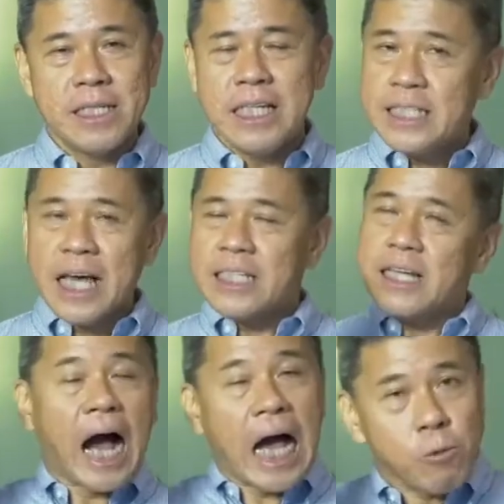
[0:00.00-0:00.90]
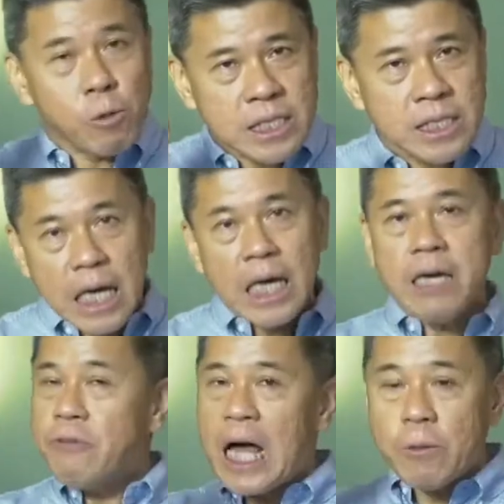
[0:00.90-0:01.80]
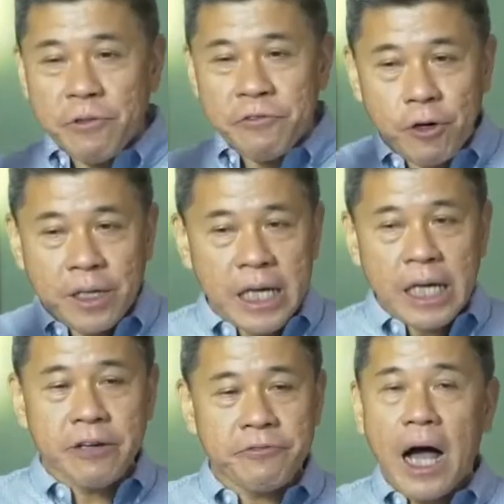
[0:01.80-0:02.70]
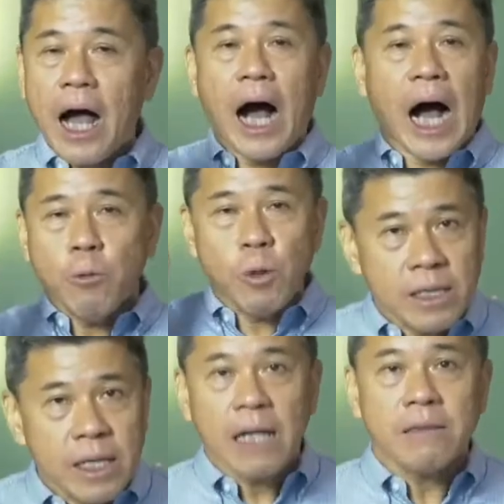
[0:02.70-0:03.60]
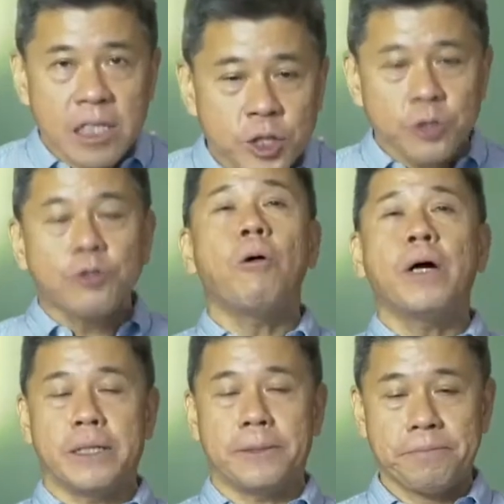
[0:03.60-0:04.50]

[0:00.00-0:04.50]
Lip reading: He says, "I will save, I will forgive, I will not destroy."